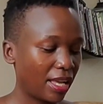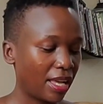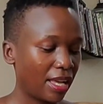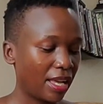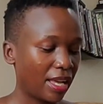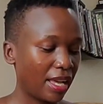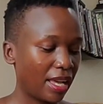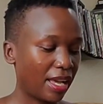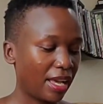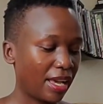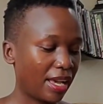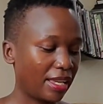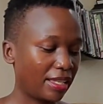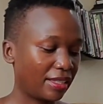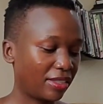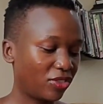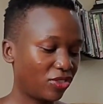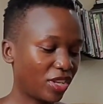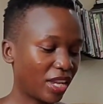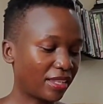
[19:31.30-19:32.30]
It's
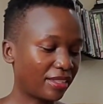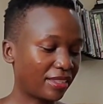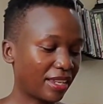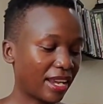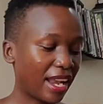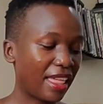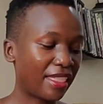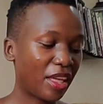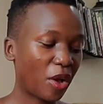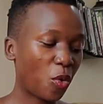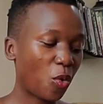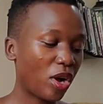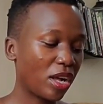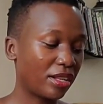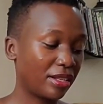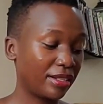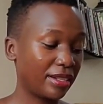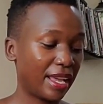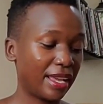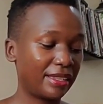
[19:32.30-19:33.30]
just another
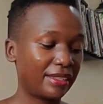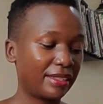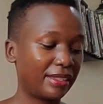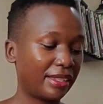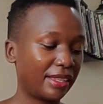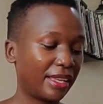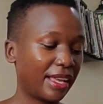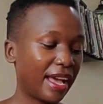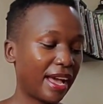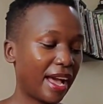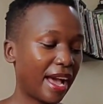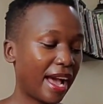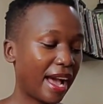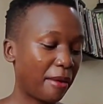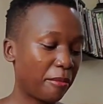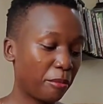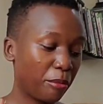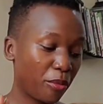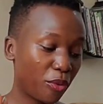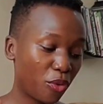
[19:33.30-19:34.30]
world, I say, a
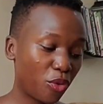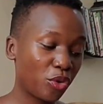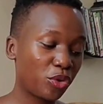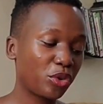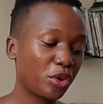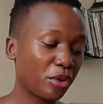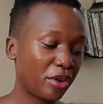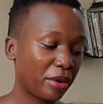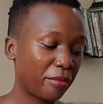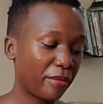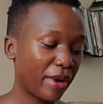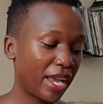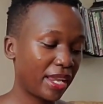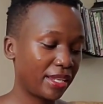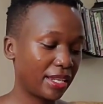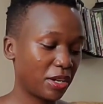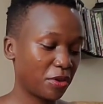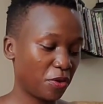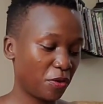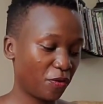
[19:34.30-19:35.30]
brutal
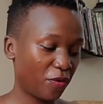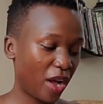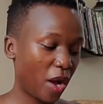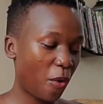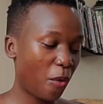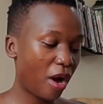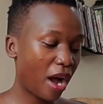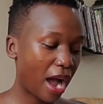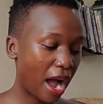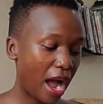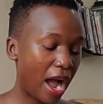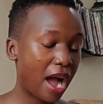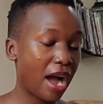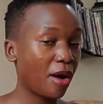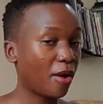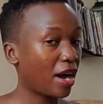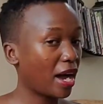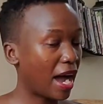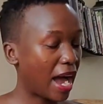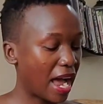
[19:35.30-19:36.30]
reminder of
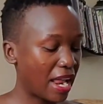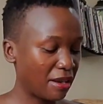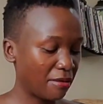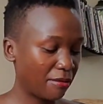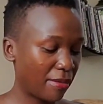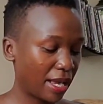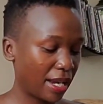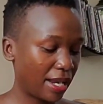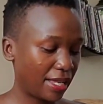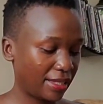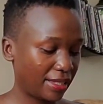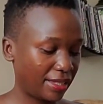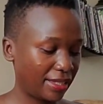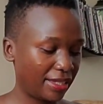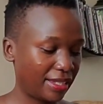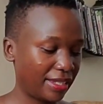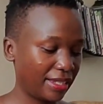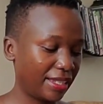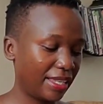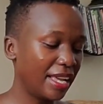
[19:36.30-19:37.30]
our unbalanced
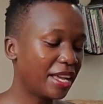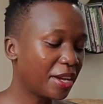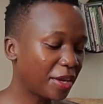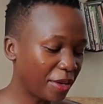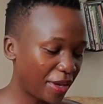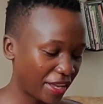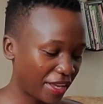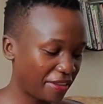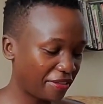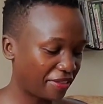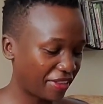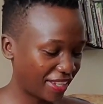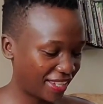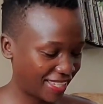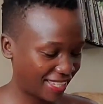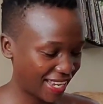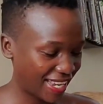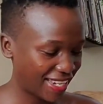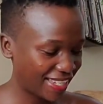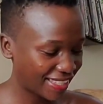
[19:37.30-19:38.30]
Gini
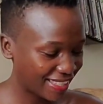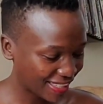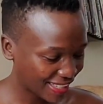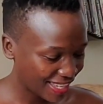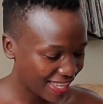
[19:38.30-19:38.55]
coefficient,